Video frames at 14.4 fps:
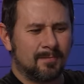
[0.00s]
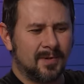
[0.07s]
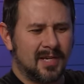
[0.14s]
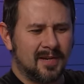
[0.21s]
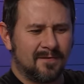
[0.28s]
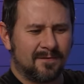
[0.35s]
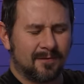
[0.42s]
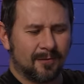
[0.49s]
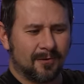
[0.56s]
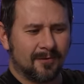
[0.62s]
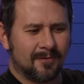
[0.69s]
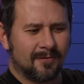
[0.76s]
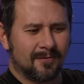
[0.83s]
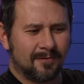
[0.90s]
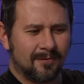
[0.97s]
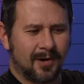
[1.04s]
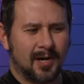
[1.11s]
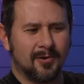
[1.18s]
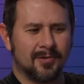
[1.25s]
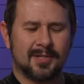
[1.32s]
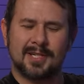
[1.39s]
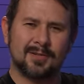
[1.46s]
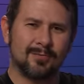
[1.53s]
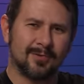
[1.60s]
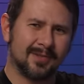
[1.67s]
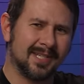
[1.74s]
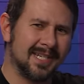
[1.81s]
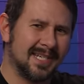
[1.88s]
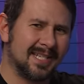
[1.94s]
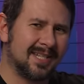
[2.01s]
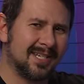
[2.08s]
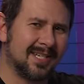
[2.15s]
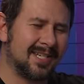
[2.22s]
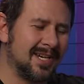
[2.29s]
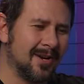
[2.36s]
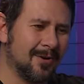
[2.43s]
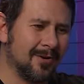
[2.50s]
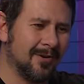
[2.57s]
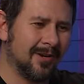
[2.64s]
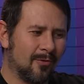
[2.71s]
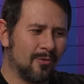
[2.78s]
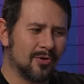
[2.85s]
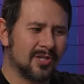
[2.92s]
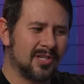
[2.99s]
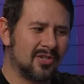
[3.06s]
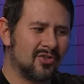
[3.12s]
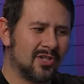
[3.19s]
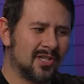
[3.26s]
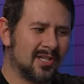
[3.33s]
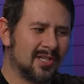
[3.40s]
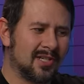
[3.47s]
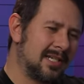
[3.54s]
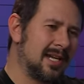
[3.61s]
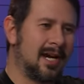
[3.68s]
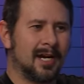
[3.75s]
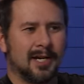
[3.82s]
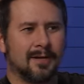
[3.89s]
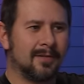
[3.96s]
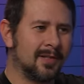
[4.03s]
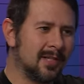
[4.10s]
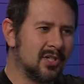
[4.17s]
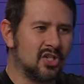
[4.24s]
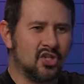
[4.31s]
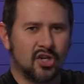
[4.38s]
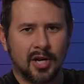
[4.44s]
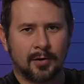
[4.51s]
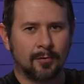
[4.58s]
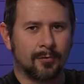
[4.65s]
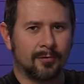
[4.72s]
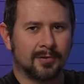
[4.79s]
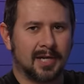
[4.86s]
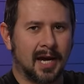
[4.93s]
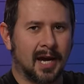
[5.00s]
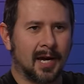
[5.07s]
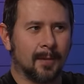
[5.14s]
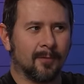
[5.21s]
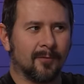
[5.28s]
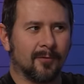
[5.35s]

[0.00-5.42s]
to be for fragrances released this year? Or is it just kind of in this general time